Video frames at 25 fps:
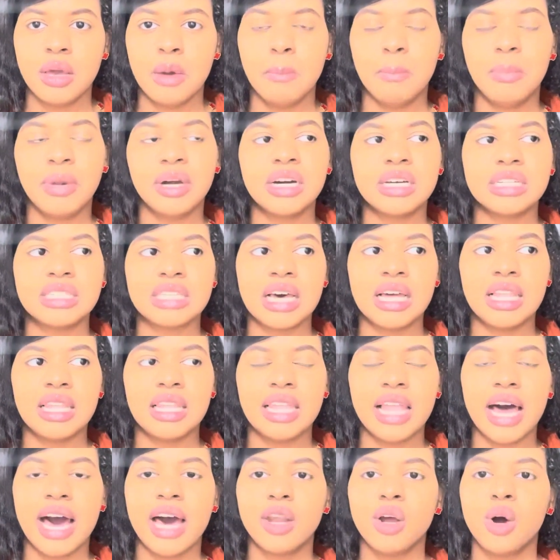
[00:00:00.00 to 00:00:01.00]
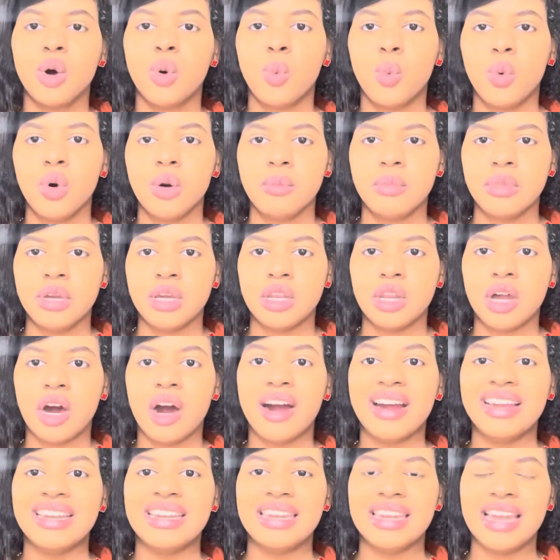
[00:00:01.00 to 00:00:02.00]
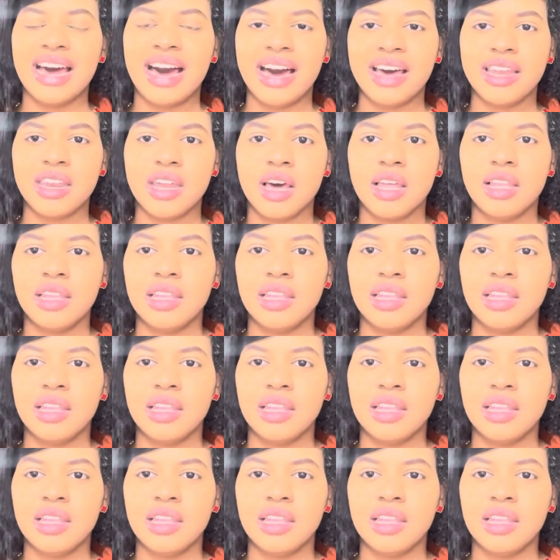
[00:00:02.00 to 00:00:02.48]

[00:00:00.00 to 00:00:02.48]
Because a lot of women are not